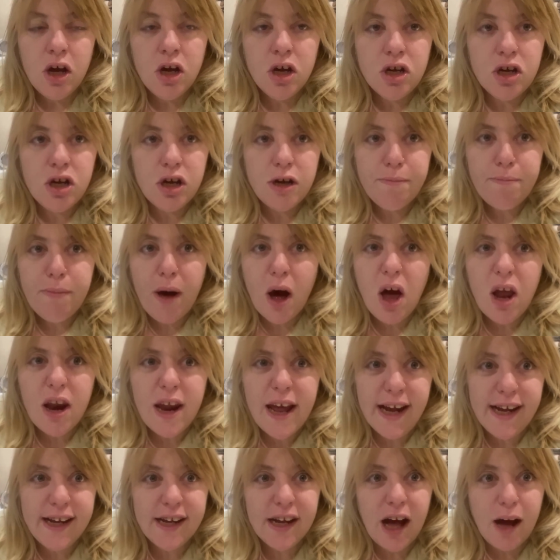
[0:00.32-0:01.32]
Good
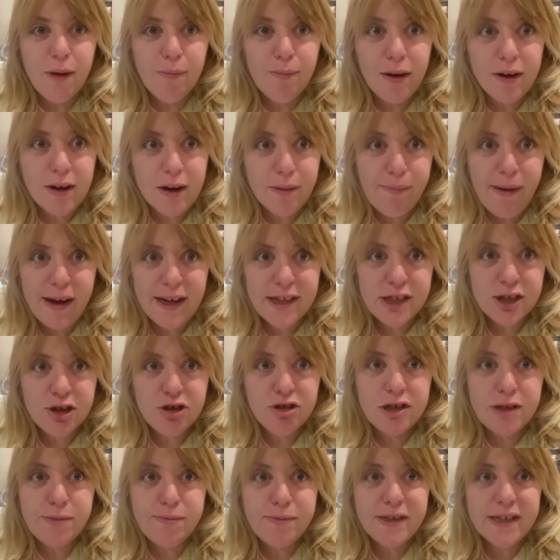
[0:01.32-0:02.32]
morning and welcome back to
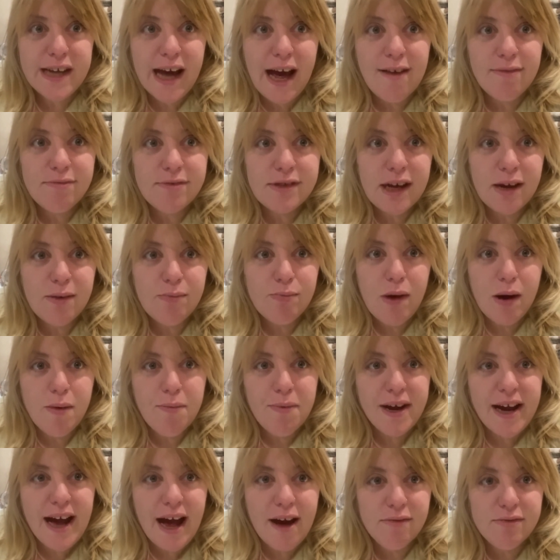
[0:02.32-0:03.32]
Christmas Countdown, where
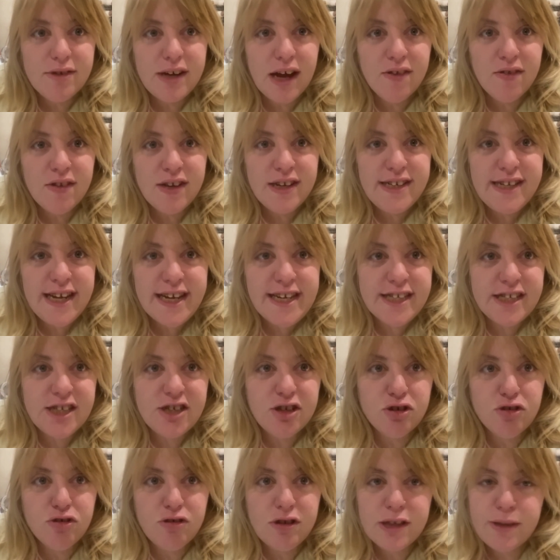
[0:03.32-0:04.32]
we count down the days
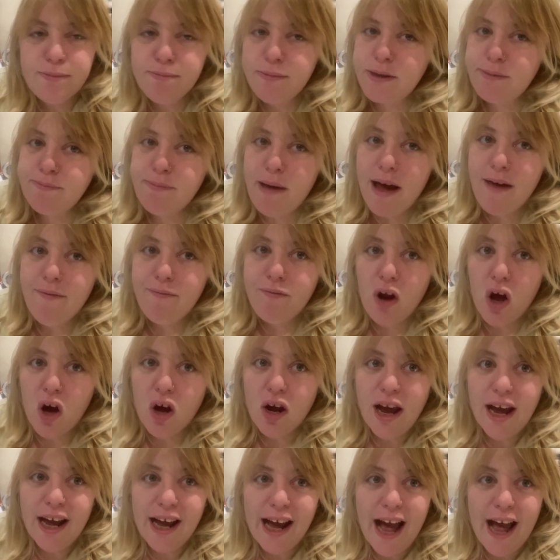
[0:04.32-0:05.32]
till Christmas by
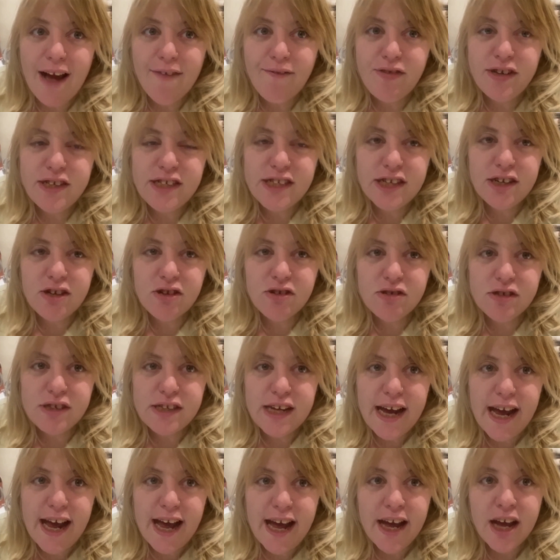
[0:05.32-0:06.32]
vlogging every single
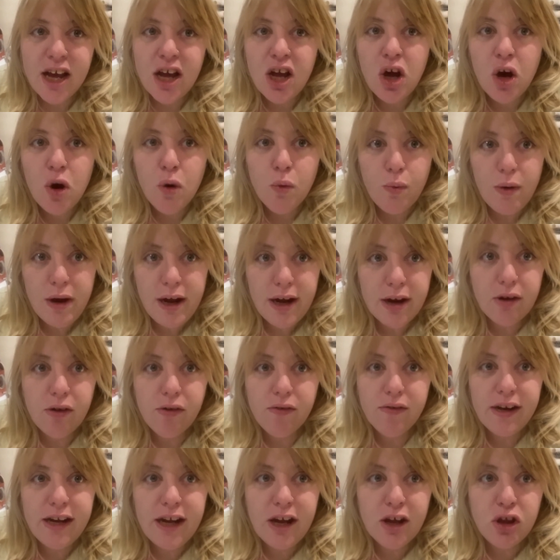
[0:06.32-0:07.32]
day. We're
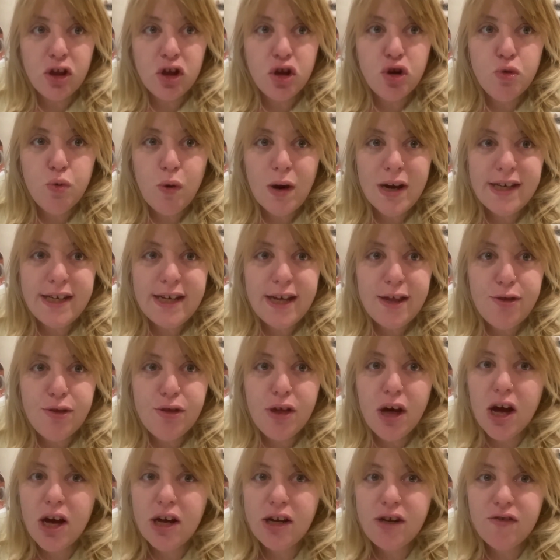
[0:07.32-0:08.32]
currently on the
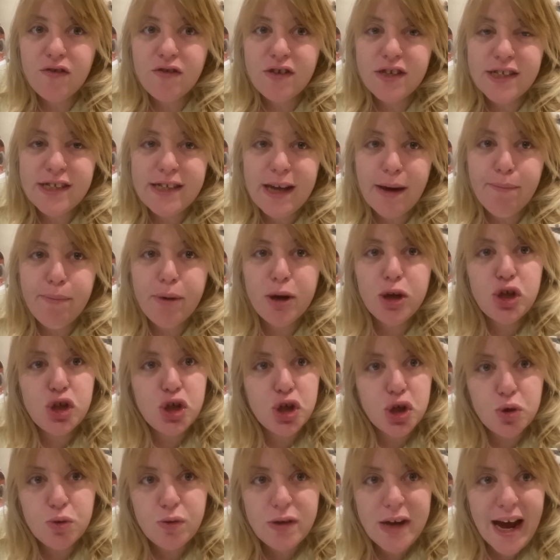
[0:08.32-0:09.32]
23rd of December,
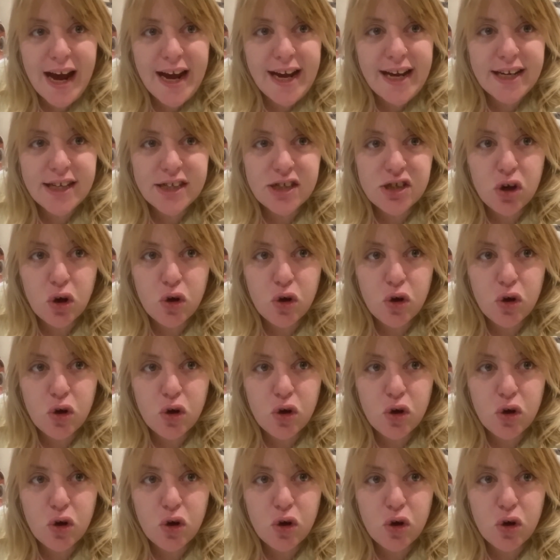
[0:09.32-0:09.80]
2 days